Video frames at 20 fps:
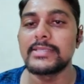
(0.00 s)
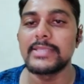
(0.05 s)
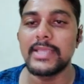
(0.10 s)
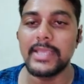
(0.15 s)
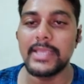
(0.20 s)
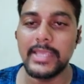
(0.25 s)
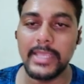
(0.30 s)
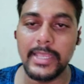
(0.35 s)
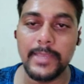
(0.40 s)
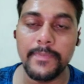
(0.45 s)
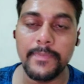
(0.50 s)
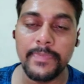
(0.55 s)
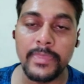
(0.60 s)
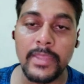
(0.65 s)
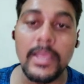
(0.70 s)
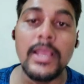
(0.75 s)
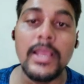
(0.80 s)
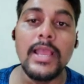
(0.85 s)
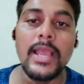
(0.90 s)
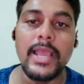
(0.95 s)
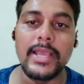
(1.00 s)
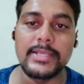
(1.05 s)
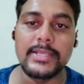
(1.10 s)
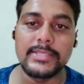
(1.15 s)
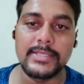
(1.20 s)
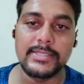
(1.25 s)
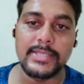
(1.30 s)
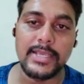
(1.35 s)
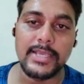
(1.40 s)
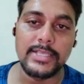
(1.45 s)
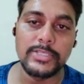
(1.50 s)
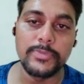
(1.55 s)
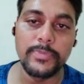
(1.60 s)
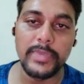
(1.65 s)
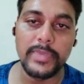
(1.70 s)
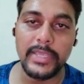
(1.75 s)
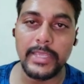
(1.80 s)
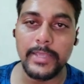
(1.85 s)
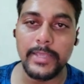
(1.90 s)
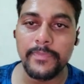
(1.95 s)
A, exercise
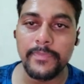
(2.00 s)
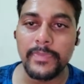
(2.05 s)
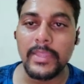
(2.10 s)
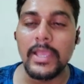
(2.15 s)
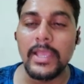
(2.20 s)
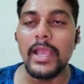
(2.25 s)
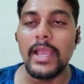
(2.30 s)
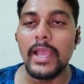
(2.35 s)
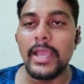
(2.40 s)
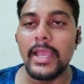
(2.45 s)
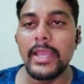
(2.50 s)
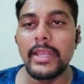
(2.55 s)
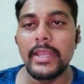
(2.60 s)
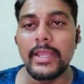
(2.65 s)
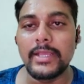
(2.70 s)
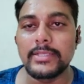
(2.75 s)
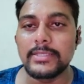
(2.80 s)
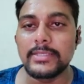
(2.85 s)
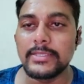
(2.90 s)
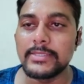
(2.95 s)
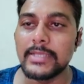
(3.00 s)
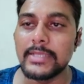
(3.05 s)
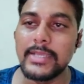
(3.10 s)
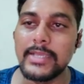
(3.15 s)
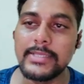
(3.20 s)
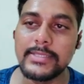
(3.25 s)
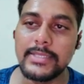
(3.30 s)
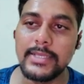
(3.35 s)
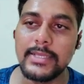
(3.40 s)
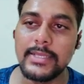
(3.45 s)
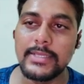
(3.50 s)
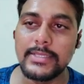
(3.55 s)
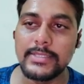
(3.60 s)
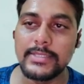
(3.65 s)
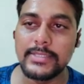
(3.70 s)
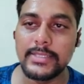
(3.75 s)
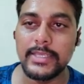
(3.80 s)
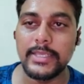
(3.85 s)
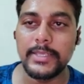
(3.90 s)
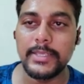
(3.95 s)
B, and exercise
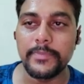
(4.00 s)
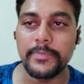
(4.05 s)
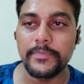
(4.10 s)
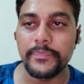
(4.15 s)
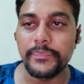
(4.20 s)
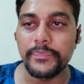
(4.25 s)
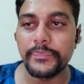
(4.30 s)
C.